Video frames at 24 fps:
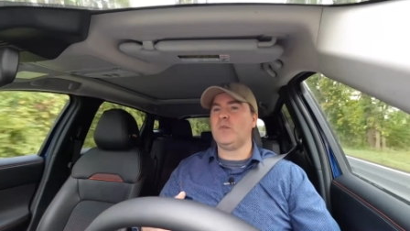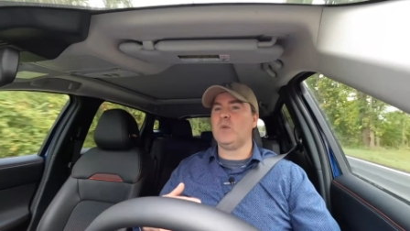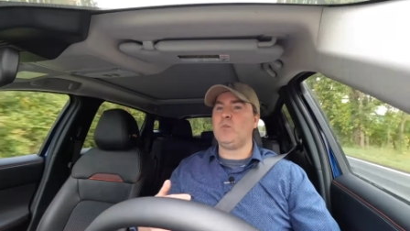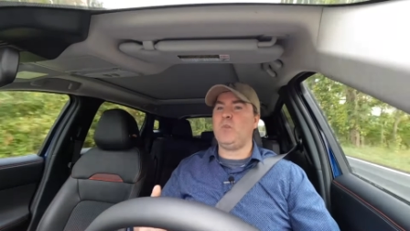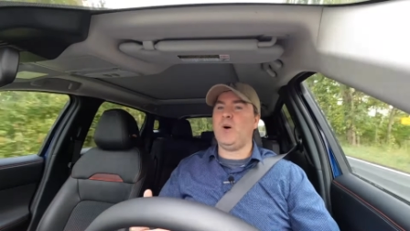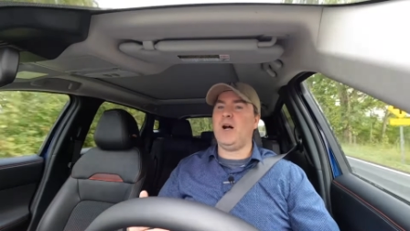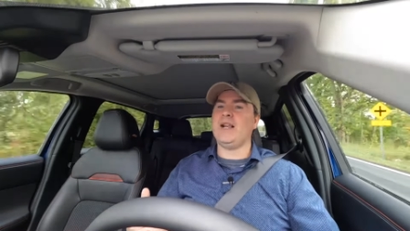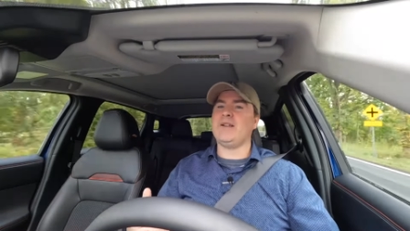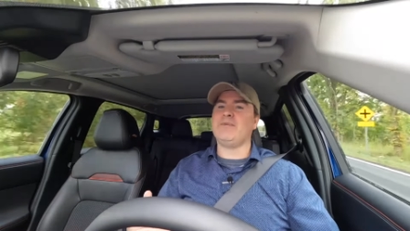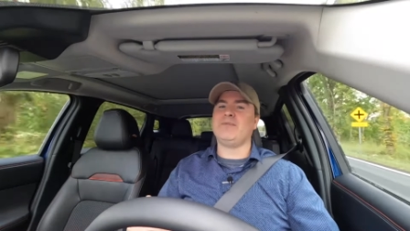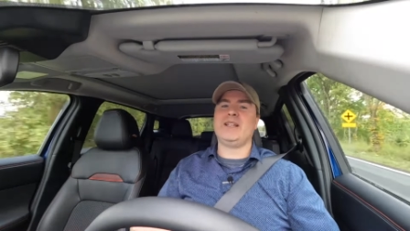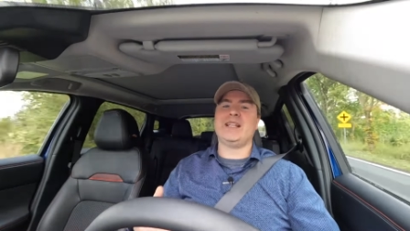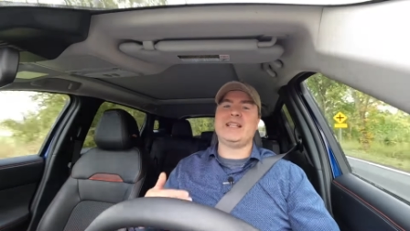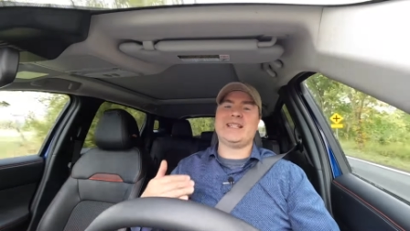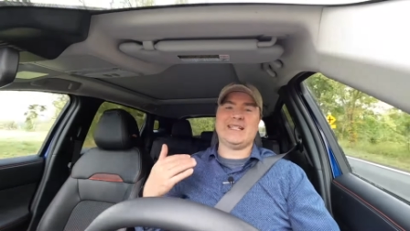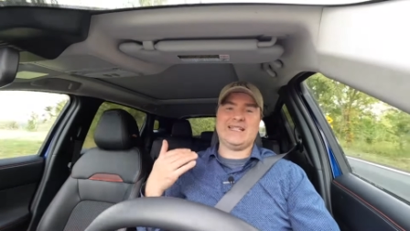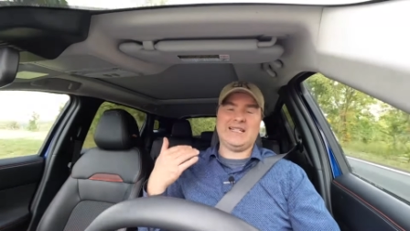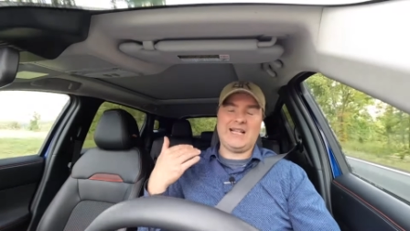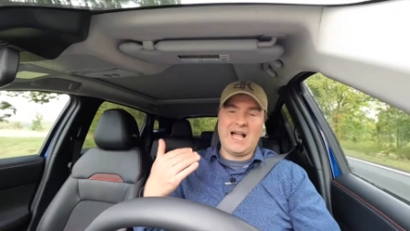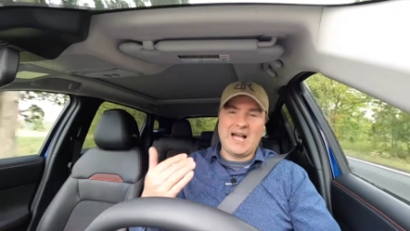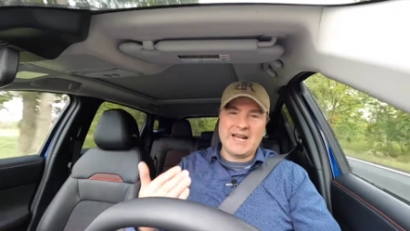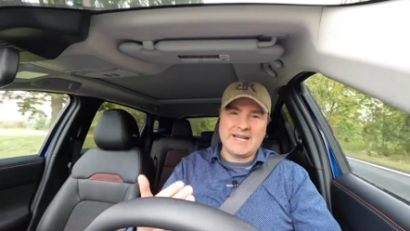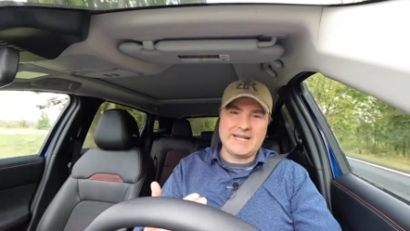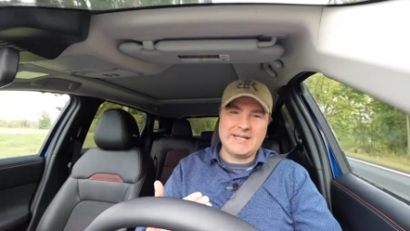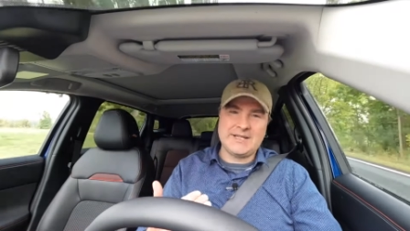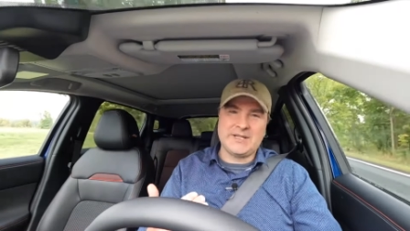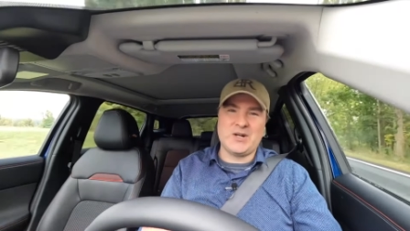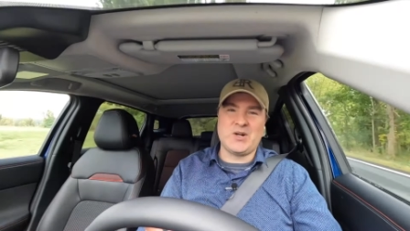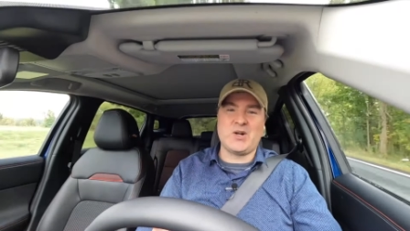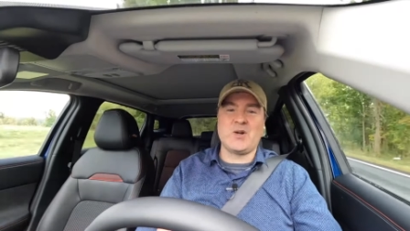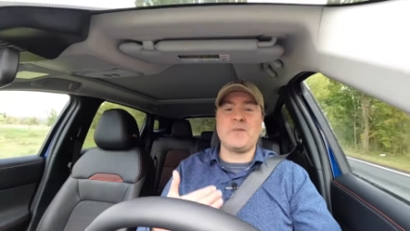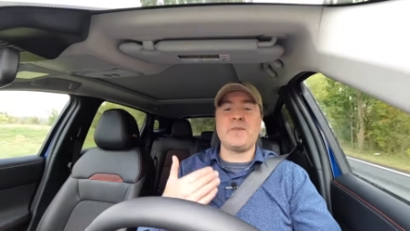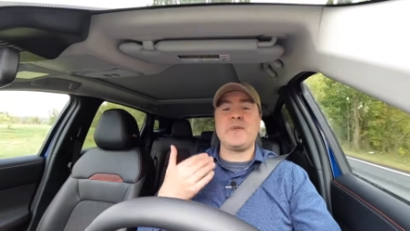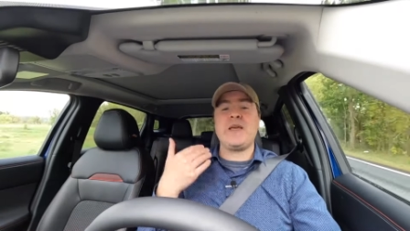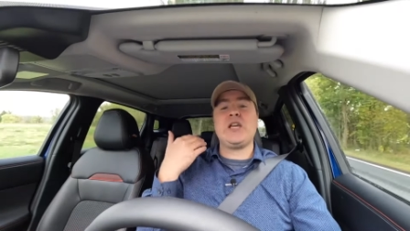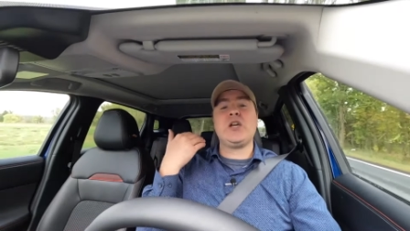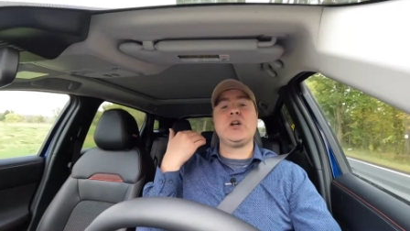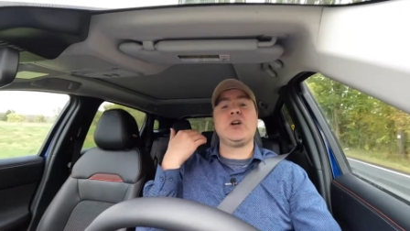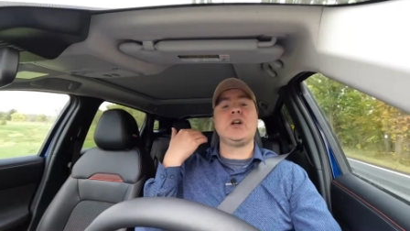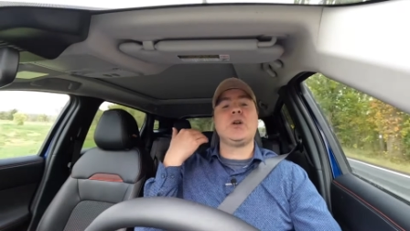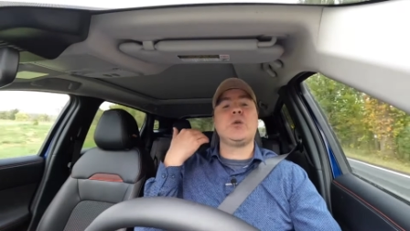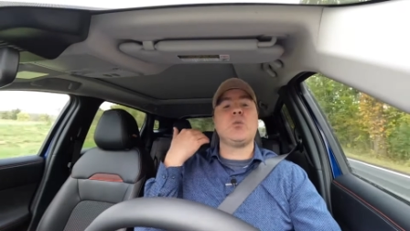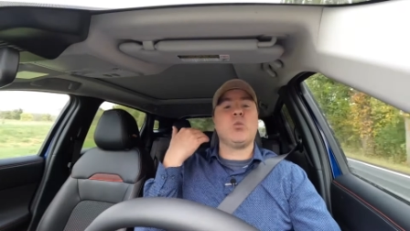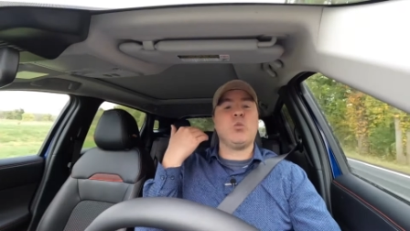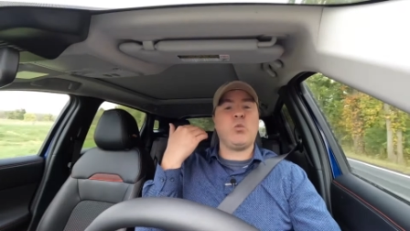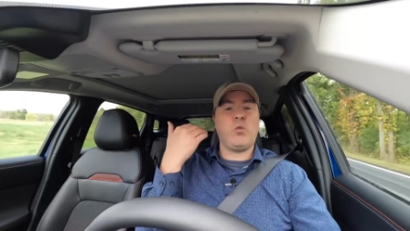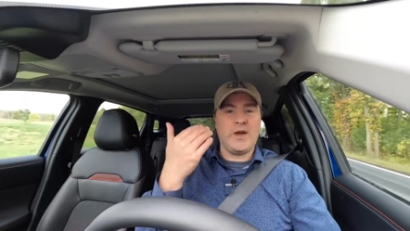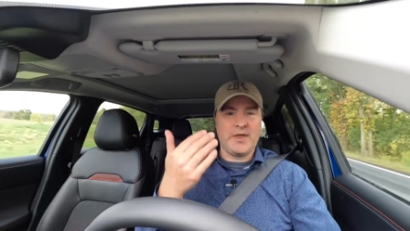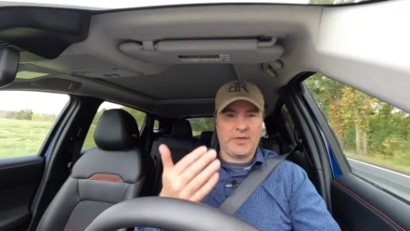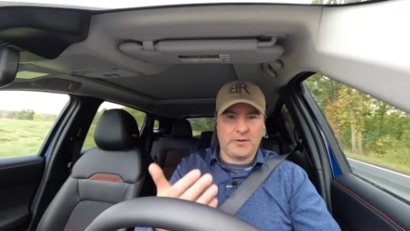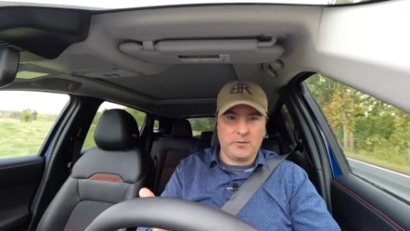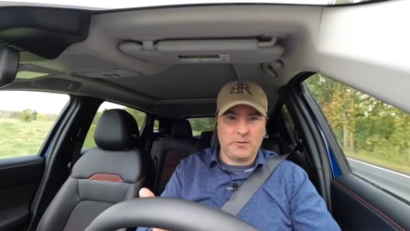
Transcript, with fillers: but it's a lot easier to be good with